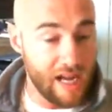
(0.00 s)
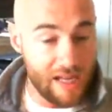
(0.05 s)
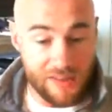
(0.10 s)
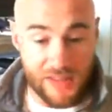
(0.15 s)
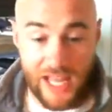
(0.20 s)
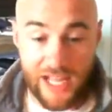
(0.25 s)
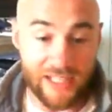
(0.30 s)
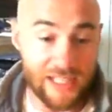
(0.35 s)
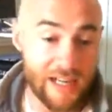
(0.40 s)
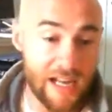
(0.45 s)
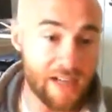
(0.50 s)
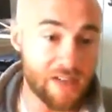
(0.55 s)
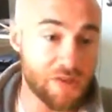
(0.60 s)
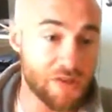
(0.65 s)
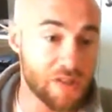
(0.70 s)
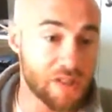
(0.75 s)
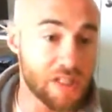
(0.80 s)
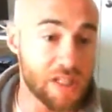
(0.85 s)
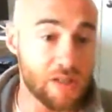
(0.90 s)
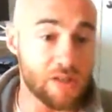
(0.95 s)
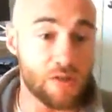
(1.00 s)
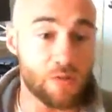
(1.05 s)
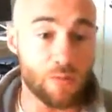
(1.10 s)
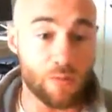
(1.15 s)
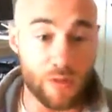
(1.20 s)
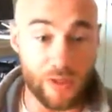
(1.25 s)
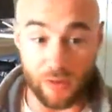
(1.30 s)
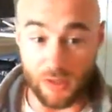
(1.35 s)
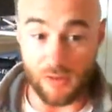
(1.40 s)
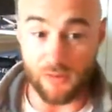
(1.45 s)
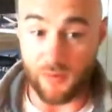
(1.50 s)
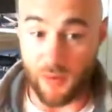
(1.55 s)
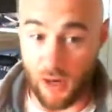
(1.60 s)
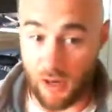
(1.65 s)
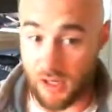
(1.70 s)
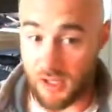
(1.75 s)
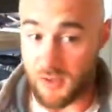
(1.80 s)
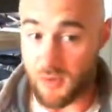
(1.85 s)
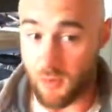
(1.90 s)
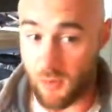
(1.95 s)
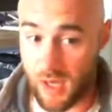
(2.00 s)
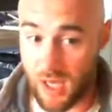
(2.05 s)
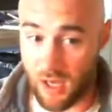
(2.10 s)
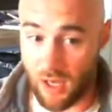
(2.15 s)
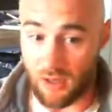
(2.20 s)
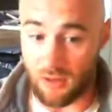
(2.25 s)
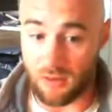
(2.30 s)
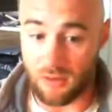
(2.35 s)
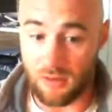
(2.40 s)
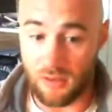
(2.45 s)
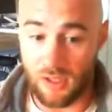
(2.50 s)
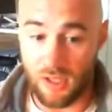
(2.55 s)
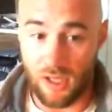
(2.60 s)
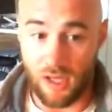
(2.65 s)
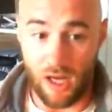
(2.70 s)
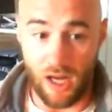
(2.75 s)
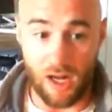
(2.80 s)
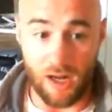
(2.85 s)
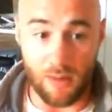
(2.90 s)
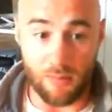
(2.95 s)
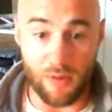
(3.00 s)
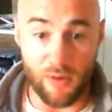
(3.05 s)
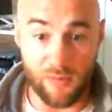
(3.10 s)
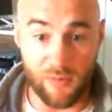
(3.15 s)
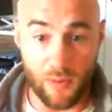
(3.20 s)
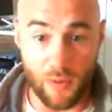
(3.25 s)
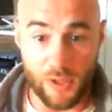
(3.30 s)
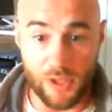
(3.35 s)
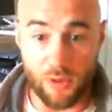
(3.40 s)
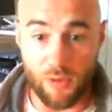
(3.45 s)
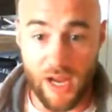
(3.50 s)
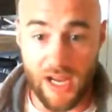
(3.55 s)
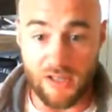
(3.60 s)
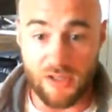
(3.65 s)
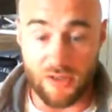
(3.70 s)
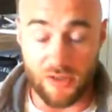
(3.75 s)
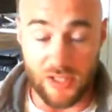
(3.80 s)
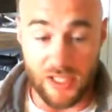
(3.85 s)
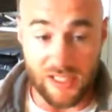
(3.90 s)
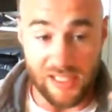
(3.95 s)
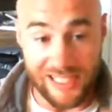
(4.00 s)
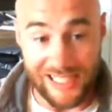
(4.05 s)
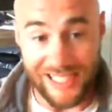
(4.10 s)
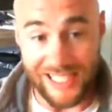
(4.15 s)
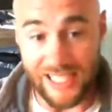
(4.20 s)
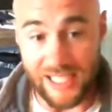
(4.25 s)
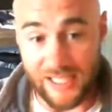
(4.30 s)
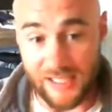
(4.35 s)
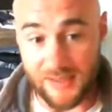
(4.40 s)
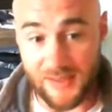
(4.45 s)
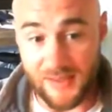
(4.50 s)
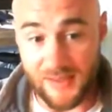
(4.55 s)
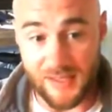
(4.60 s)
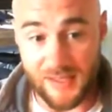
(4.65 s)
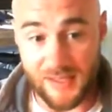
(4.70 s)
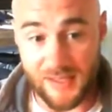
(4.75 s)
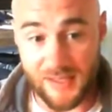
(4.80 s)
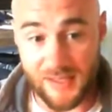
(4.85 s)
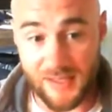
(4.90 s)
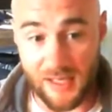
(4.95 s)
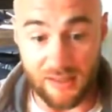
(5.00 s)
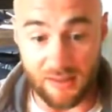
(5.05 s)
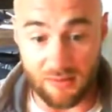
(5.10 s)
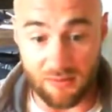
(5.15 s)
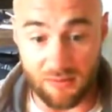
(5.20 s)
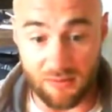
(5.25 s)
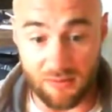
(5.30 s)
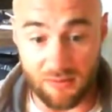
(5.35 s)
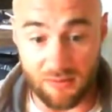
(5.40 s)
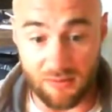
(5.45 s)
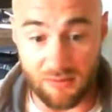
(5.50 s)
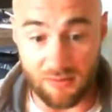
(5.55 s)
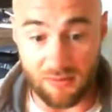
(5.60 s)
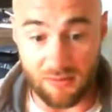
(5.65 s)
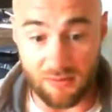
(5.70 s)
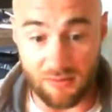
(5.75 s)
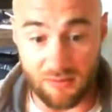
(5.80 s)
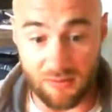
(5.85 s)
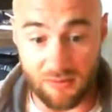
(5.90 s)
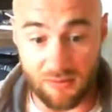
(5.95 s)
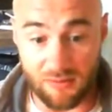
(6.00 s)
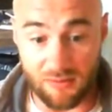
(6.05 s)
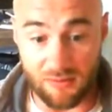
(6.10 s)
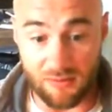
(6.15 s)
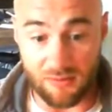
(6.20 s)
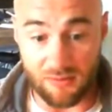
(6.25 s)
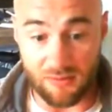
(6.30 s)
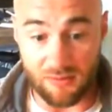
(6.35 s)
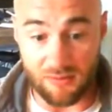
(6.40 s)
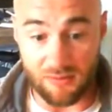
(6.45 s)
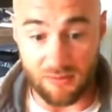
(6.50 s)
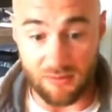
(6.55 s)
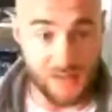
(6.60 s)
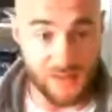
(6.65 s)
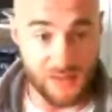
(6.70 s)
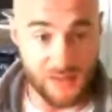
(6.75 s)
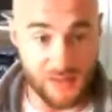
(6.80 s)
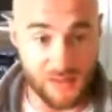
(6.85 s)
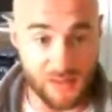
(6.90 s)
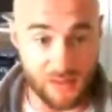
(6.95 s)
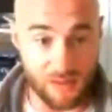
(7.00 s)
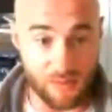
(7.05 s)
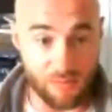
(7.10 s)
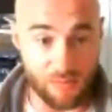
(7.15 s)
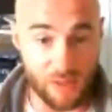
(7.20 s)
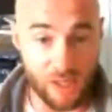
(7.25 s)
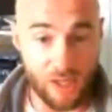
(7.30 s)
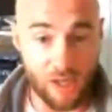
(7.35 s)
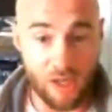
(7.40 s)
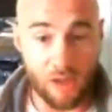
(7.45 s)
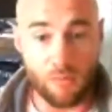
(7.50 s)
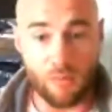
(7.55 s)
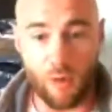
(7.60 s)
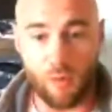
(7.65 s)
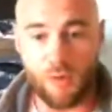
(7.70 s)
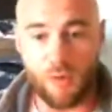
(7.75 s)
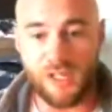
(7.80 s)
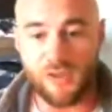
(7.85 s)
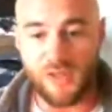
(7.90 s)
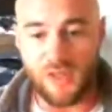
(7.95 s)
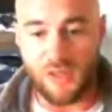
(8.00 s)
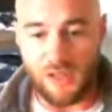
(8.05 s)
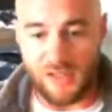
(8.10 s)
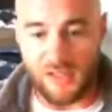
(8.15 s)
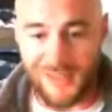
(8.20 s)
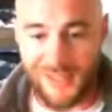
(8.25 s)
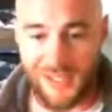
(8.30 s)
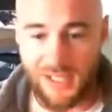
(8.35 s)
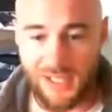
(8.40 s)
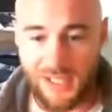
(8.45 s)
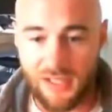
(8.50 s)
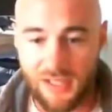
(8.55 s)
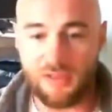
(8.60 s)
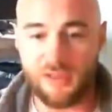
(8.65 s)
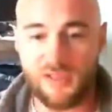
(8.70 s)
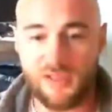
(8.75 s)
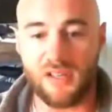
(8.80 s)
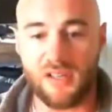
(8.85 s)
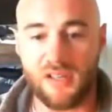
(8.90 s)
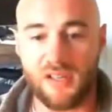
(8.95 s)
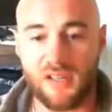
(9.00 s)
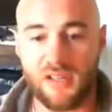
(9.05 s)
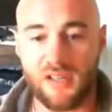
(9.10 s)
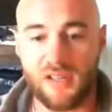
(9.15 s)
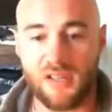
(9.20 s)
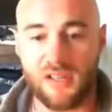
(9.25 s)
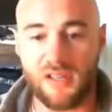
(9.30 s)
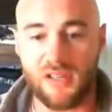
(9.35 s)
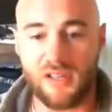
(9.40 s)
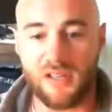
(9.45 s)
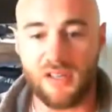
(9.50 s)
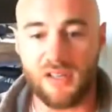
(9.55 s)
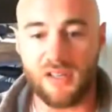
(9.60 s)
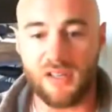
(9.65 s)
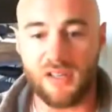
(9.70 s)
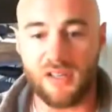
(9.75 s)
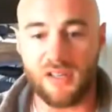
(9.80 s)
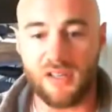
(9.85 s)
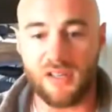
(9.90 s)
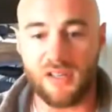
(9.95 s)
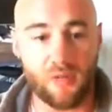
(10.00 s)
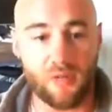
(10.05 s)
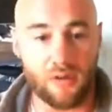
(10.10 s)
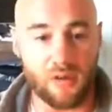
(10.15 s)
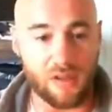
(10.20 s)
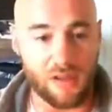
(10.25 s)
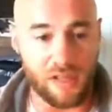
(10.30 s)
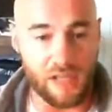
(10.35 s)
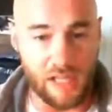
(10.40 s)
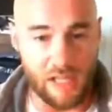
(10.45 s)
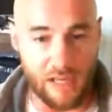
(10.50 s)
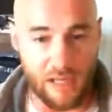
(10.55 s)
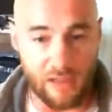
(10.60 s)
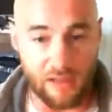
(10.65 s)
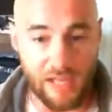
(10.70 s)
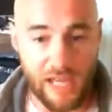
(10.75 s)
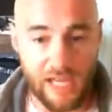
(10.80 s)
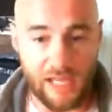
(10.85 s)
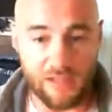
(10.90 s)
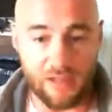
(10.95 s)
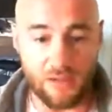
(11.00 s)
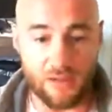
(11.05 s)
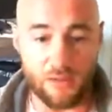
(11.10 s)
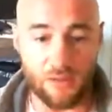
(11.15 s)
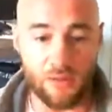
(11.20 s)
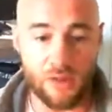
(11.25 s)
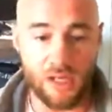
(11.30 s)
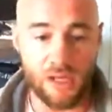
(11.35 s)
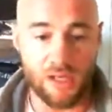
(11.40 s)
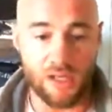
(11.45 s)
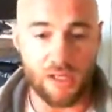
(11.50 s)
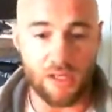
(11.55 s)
And that can actually get you really far as well, before you actually need something like a state management system. But when you start seeing yourself do that over and over again, and you